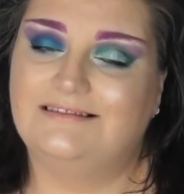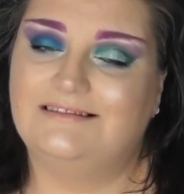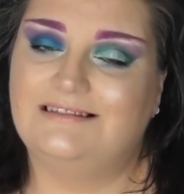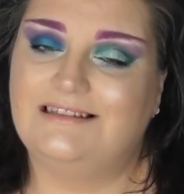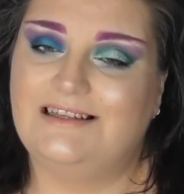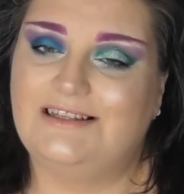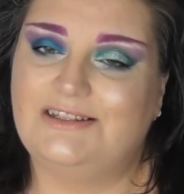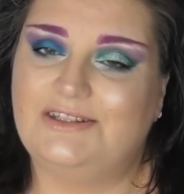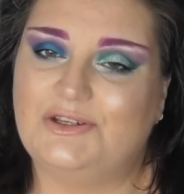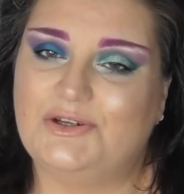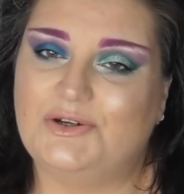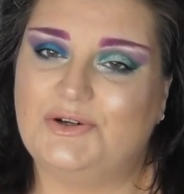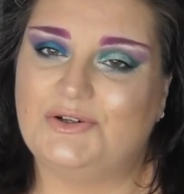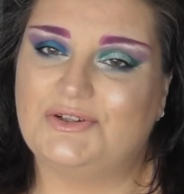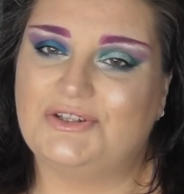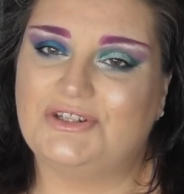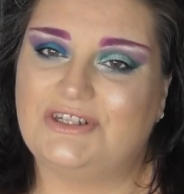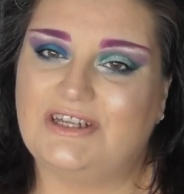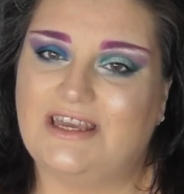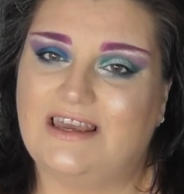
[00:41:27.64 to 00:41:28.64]
is your
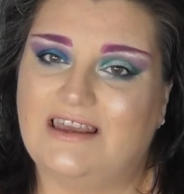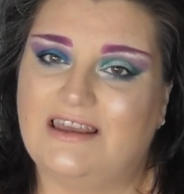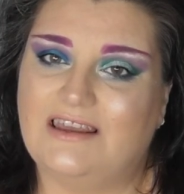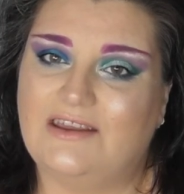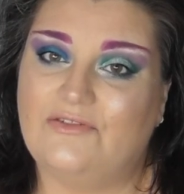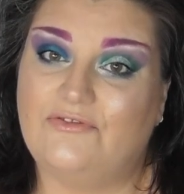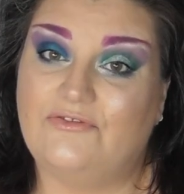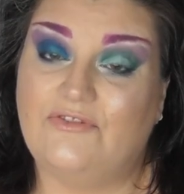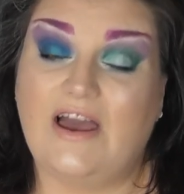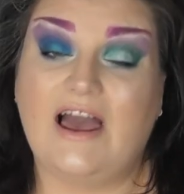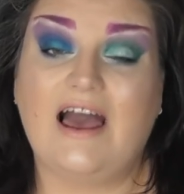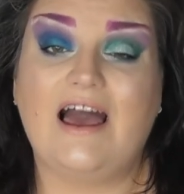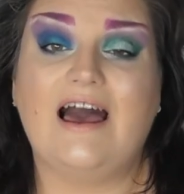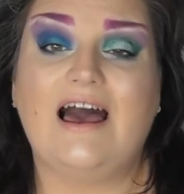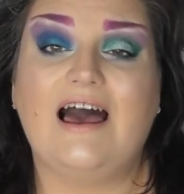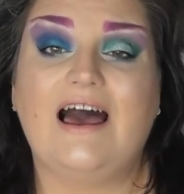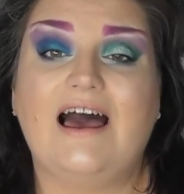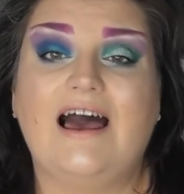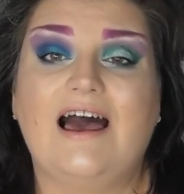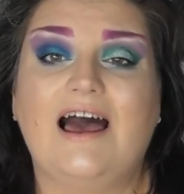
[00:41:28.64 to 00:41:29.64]
stay
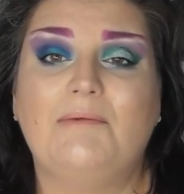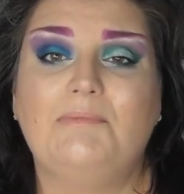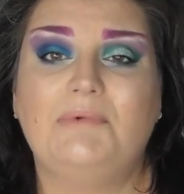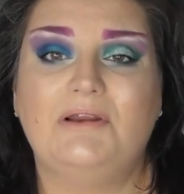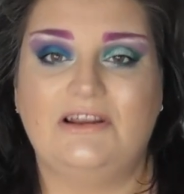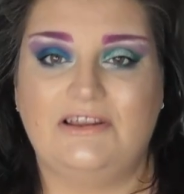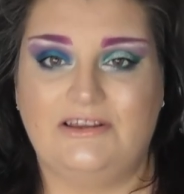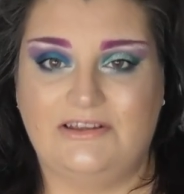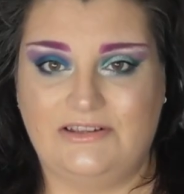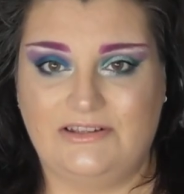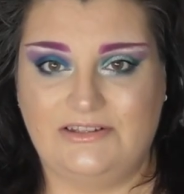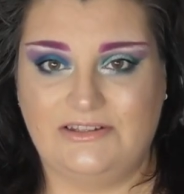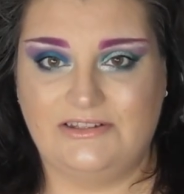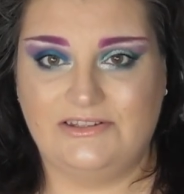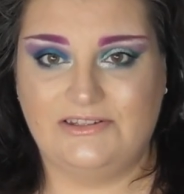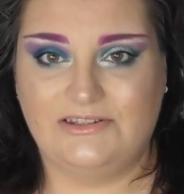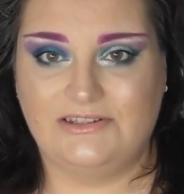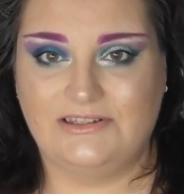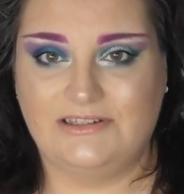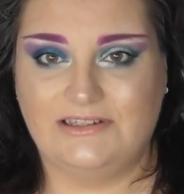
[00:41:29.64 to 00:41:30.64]

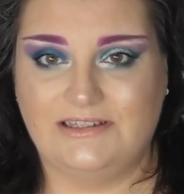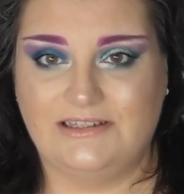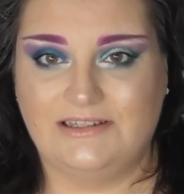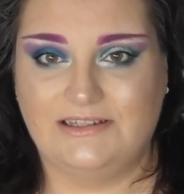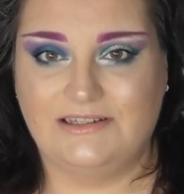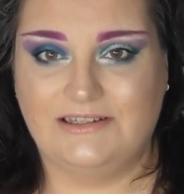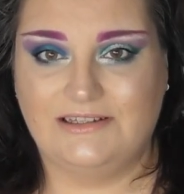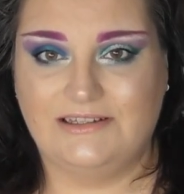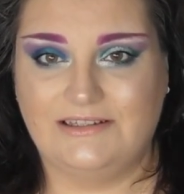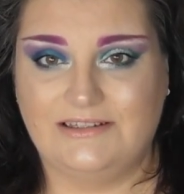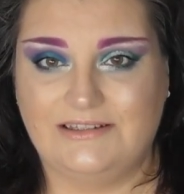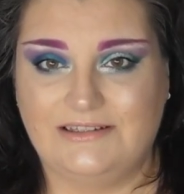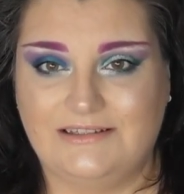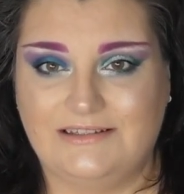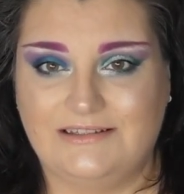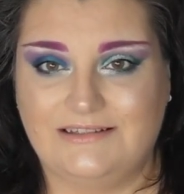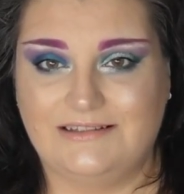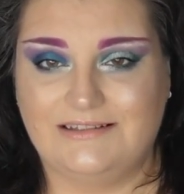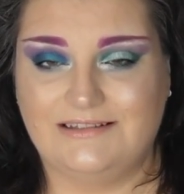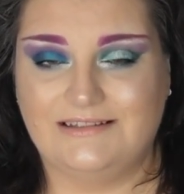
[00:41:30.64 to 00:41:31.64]
fabulous,
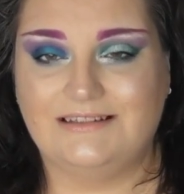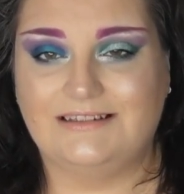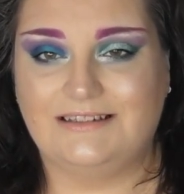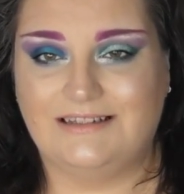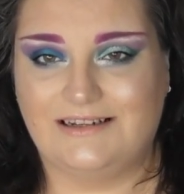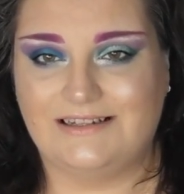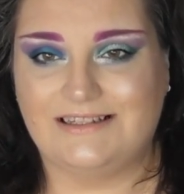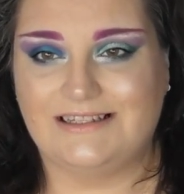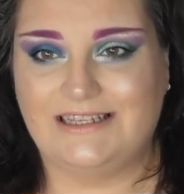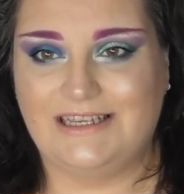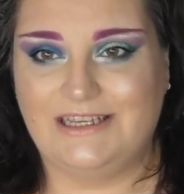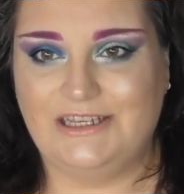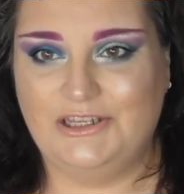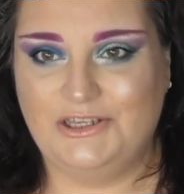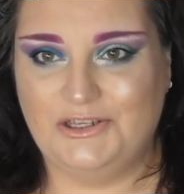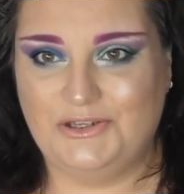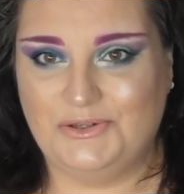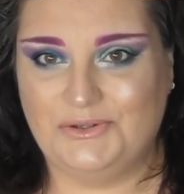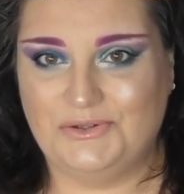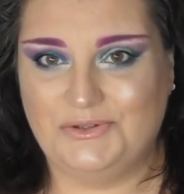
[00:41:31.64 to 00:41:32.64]
and I'll see
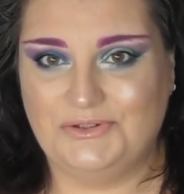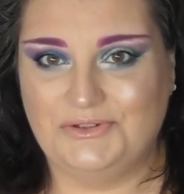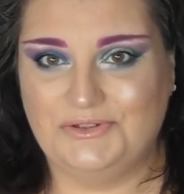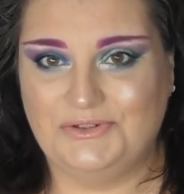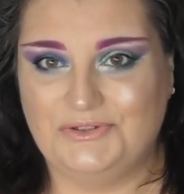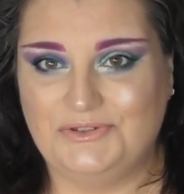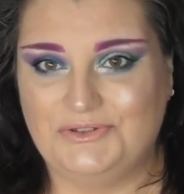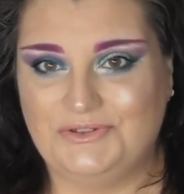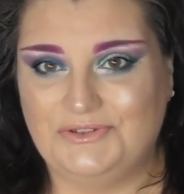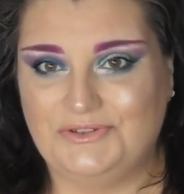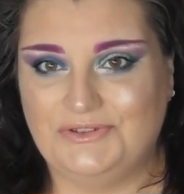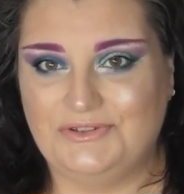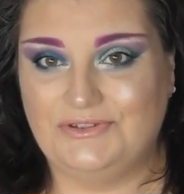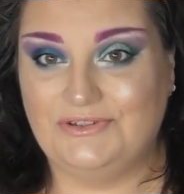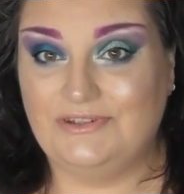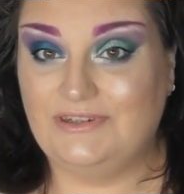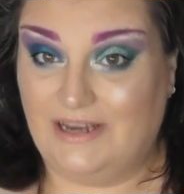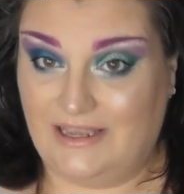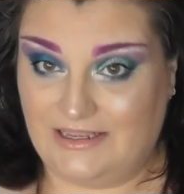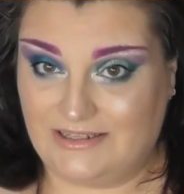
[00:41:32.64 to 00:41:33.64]
you
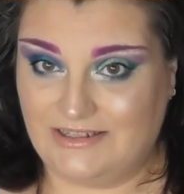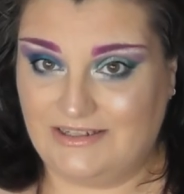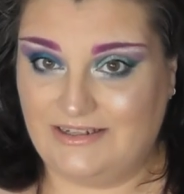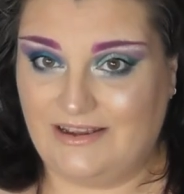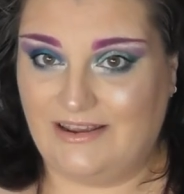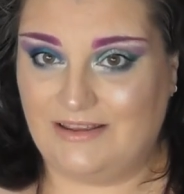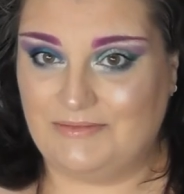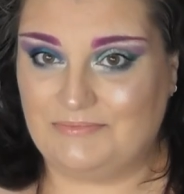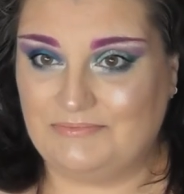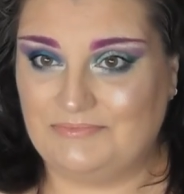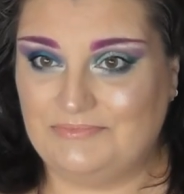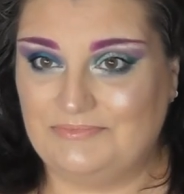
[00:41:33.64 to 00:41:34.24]
next time.